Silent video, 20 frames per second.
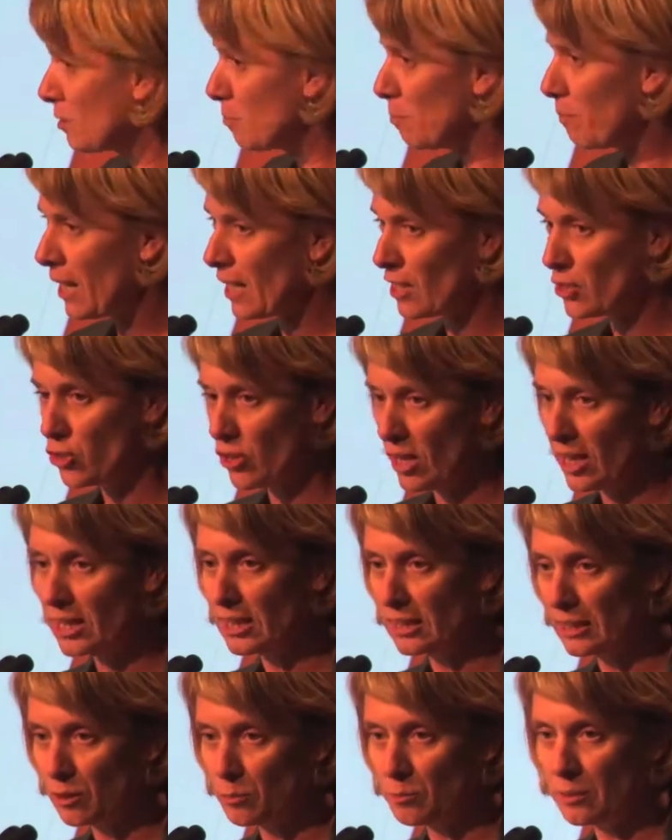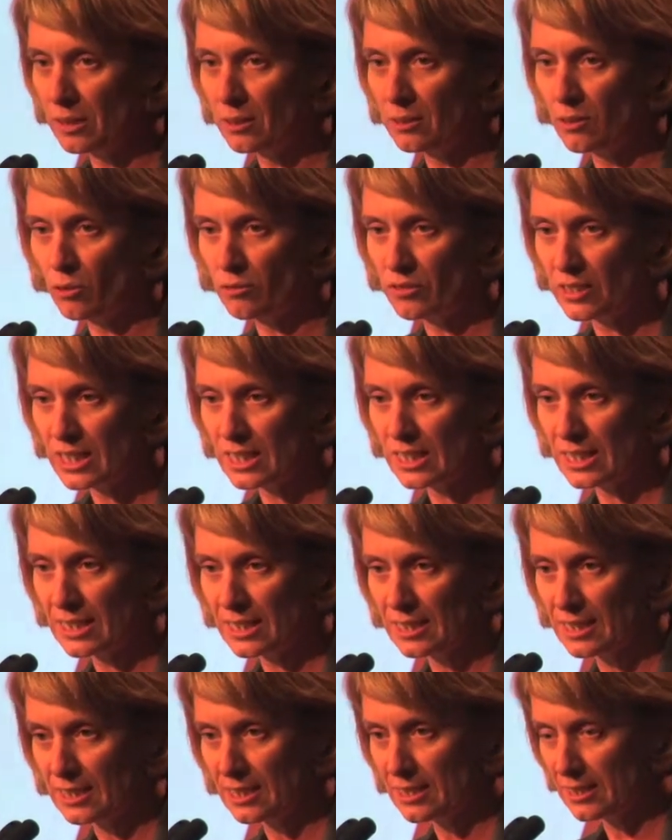had to backtrack a little bit, obviously,
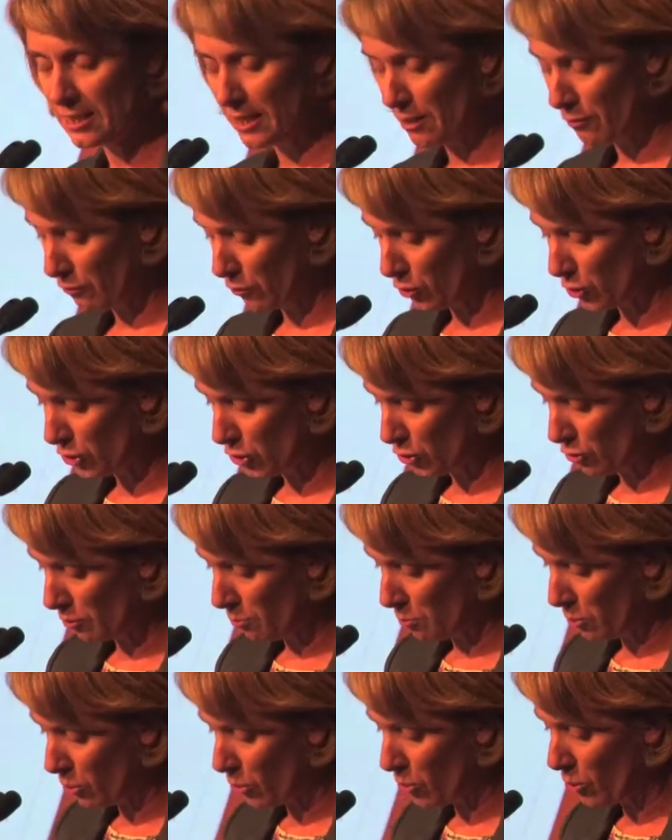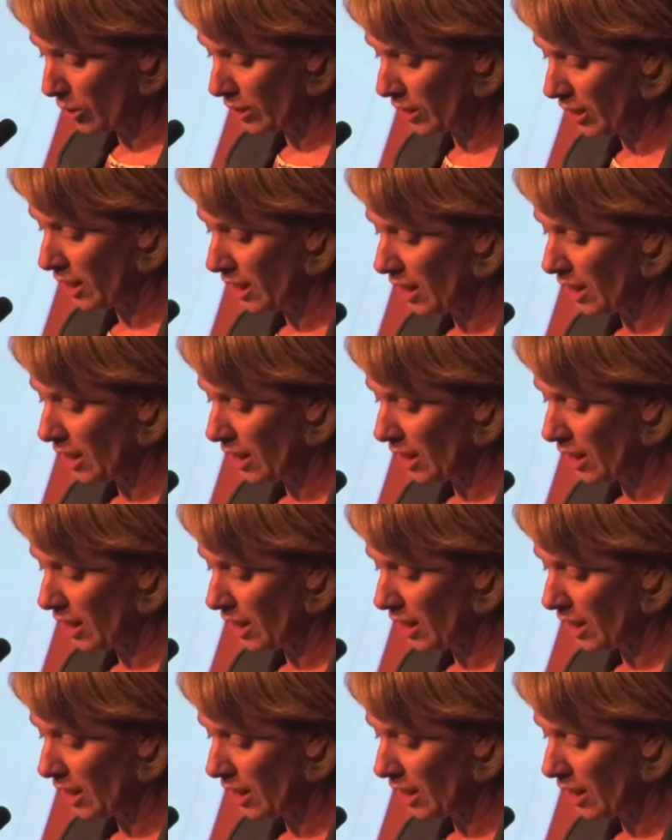as this is our first report.